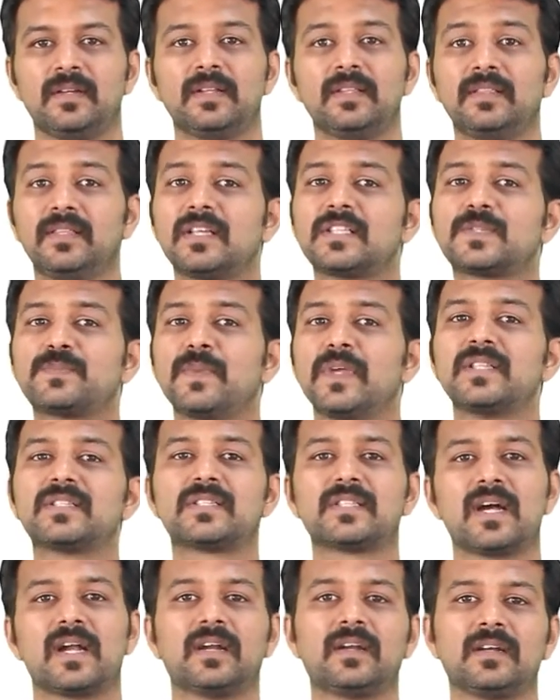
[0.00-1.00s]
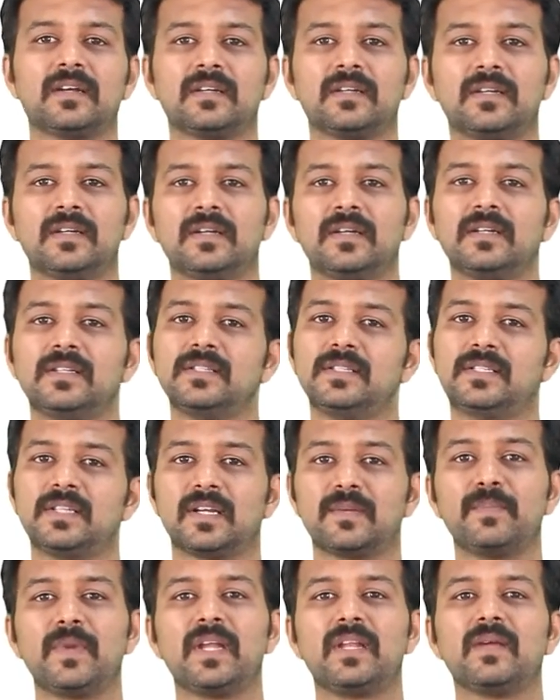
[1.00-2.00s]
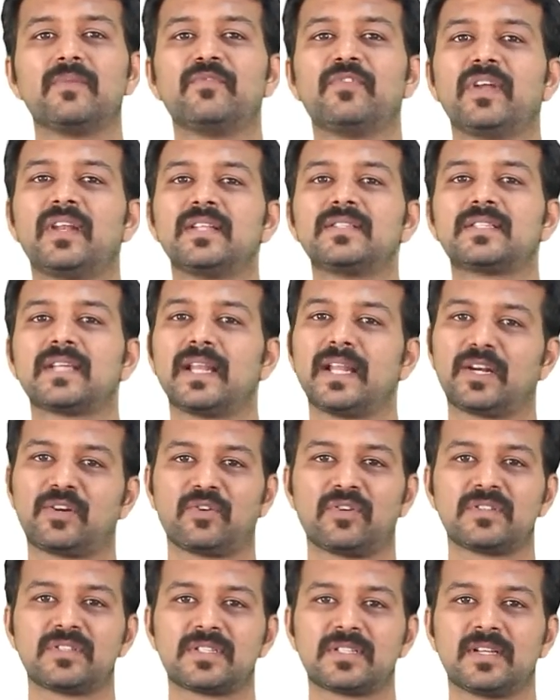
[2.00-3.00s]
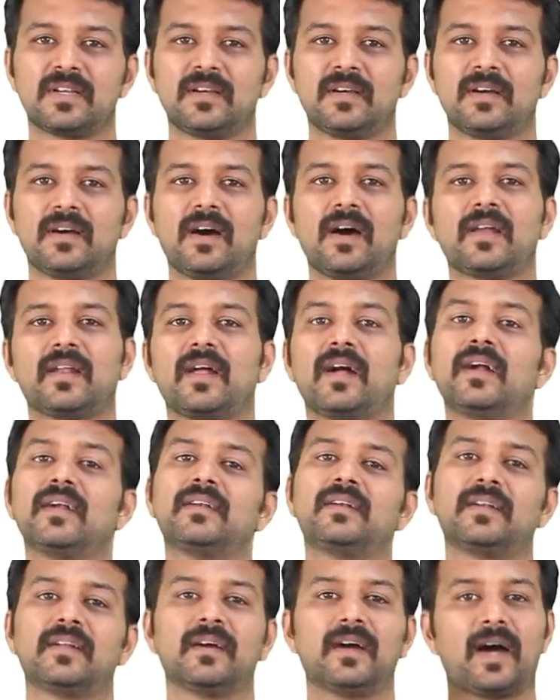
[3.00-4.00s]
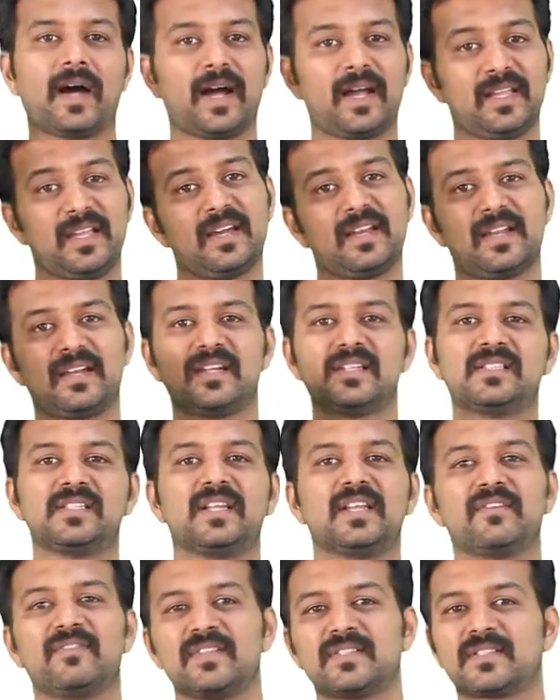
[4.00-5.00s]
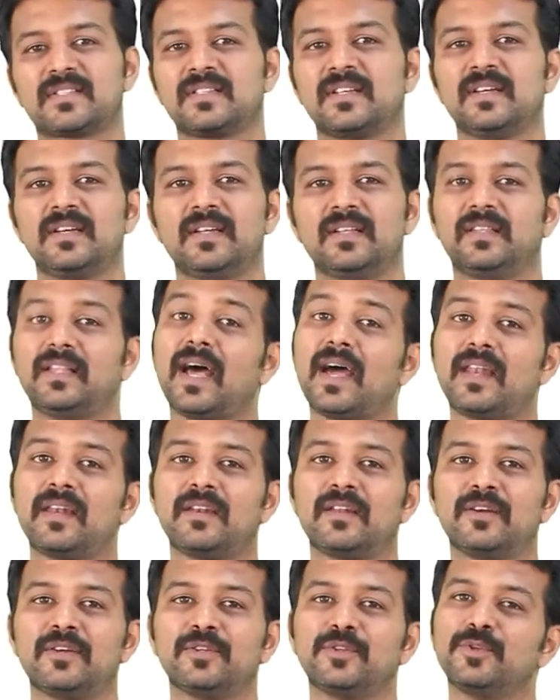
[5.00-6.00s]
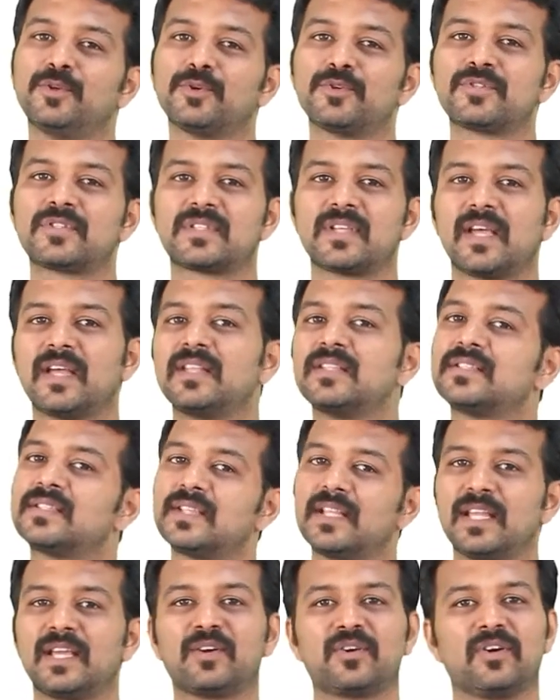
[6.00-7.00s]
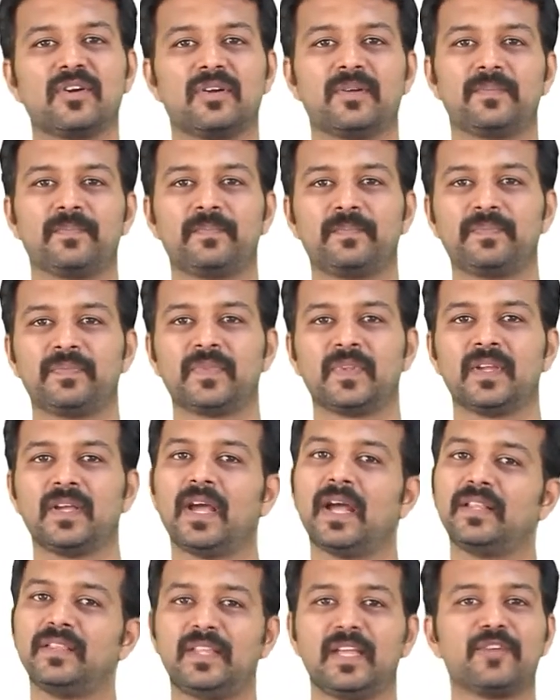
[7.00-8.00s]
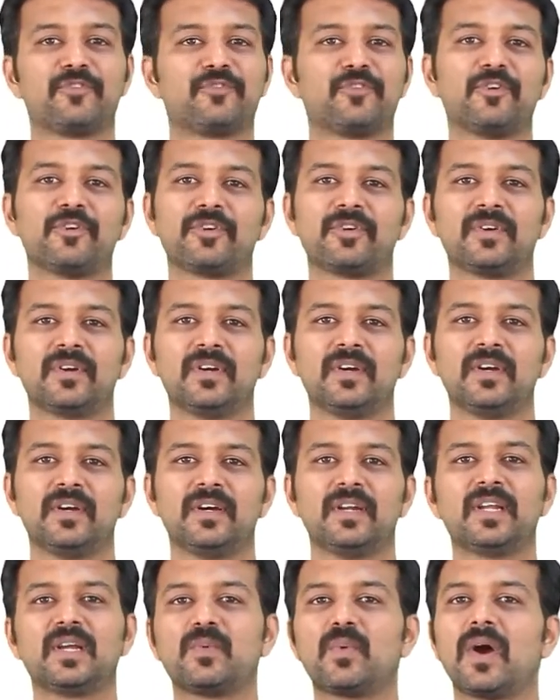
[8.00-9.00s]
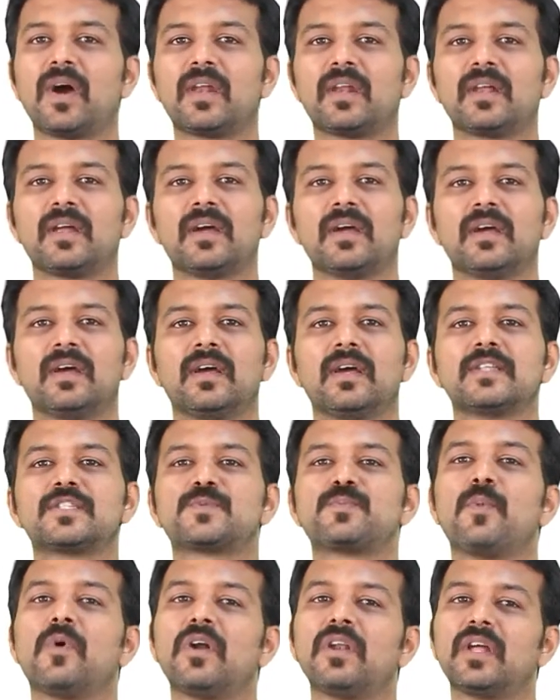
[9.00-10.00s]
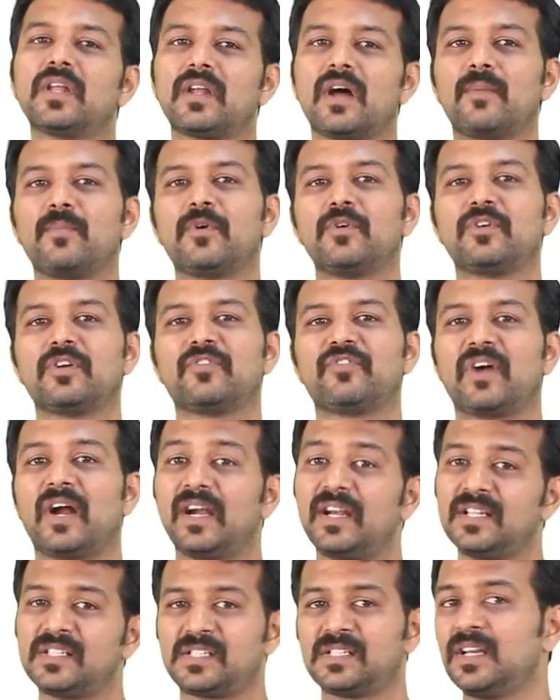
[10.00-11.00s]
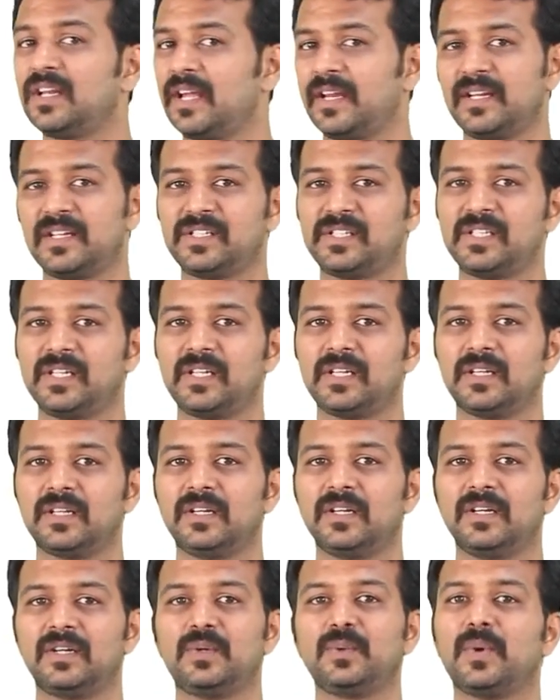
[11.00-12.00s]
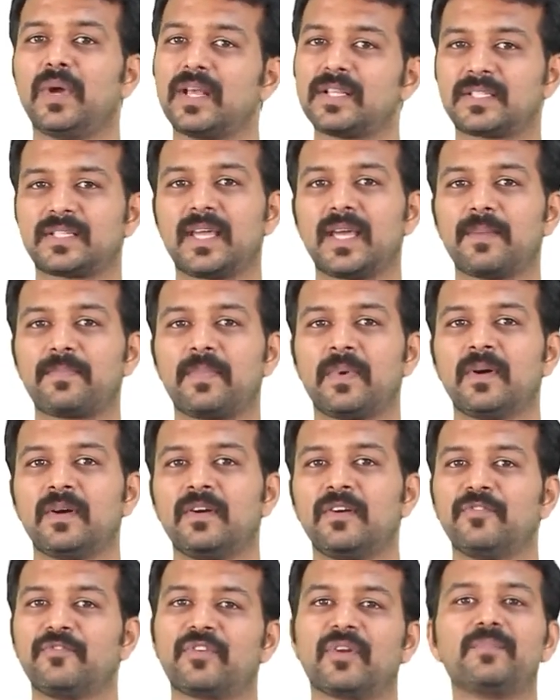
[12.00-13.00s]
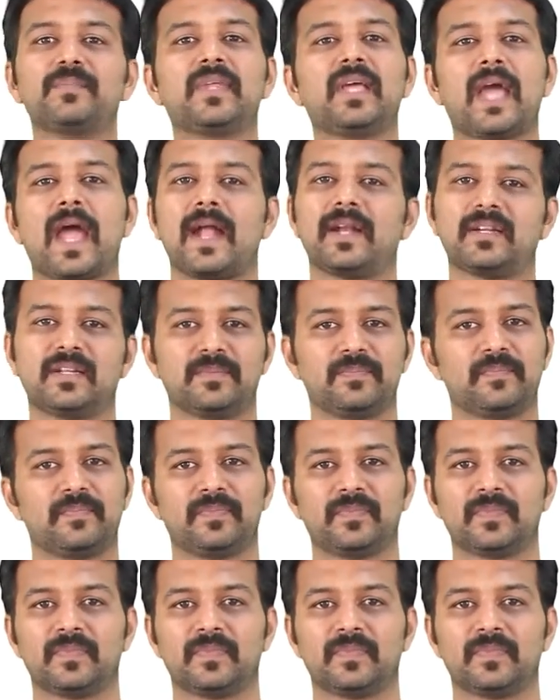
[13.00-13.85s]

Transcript: This means that germanium valence electrons are at higher energy levels than those in silicon and therefore require a smaller amount of additional energy to escape from the atom.